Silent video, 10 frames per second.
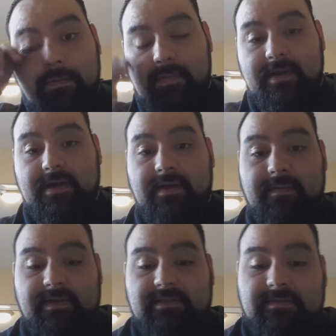But
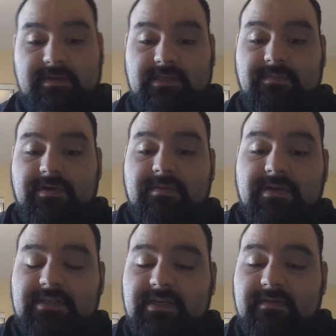that's pretty
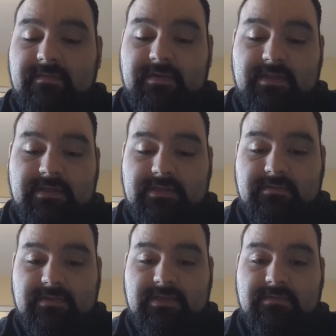much it with
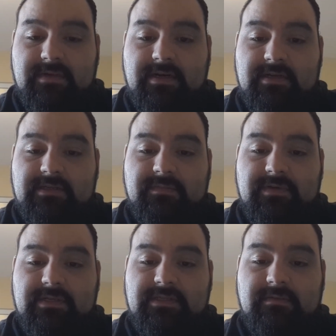this mod. It's
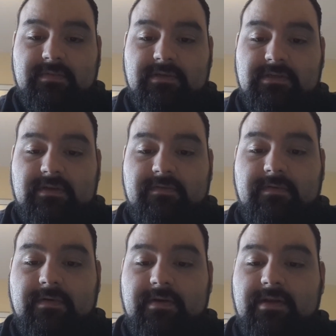pretty simple,
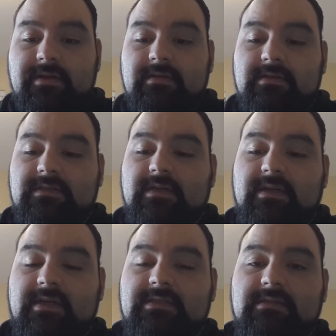straightforward. It's
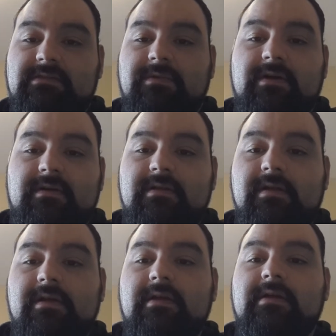nice and small.
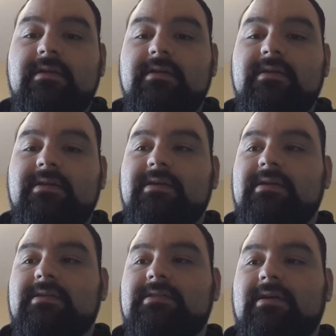
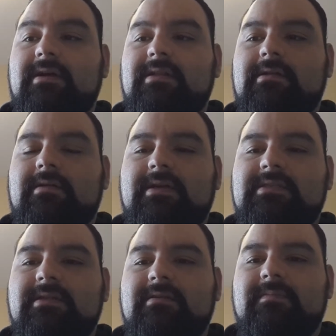It's a little, I
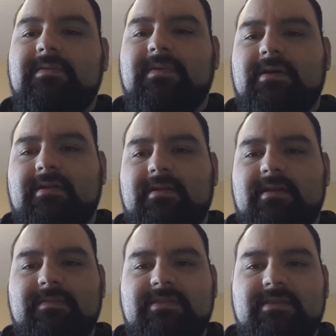guess, a little bit bigger than
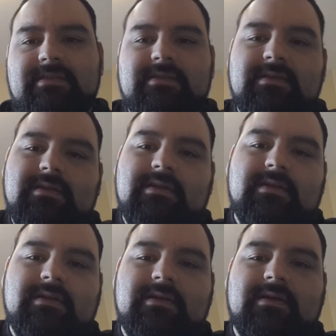Nemesis.
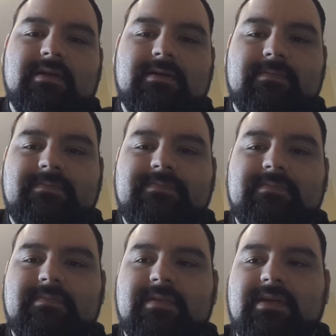I
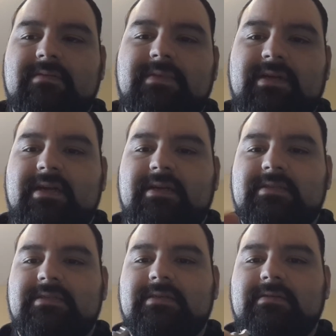got big
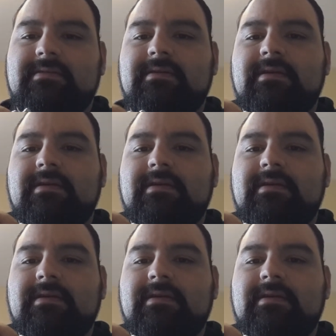hands, so